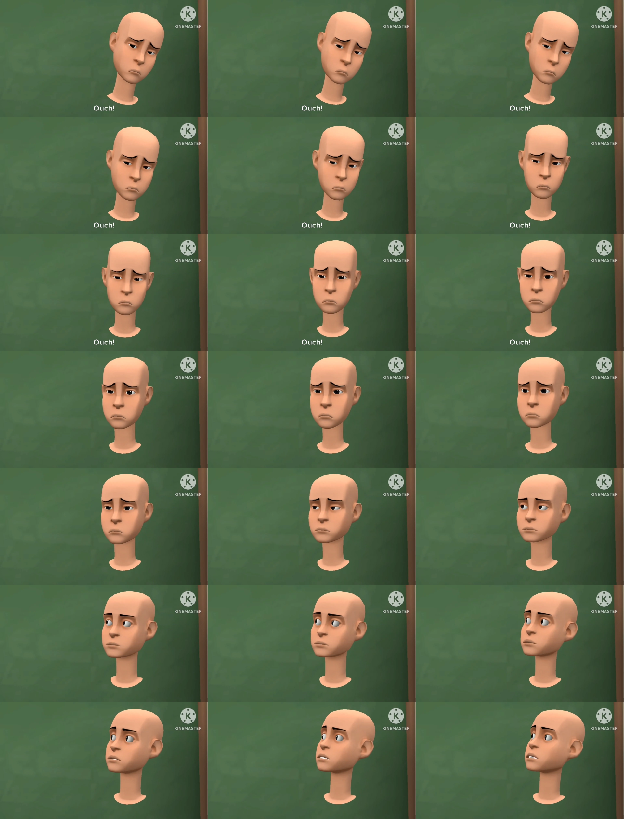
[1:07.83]

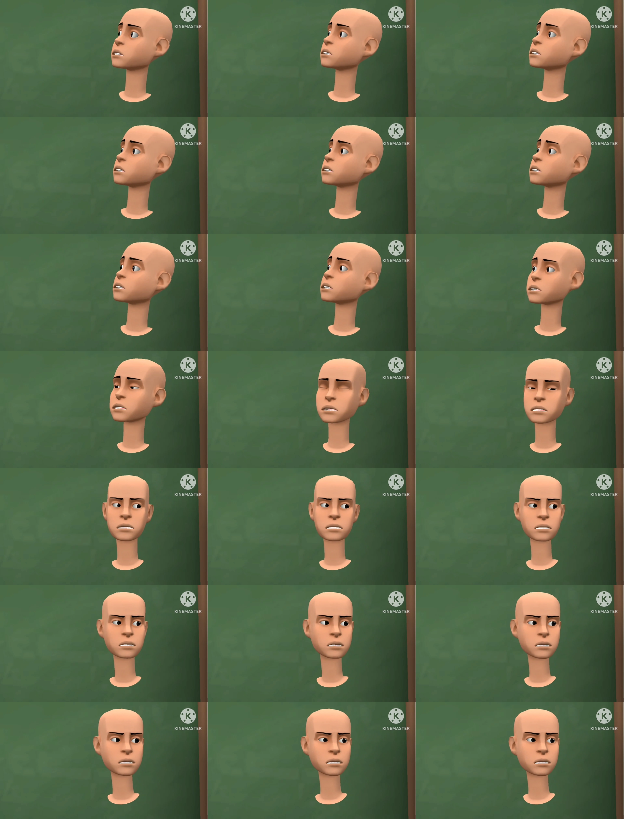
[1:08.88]
No one is speaking in this clip.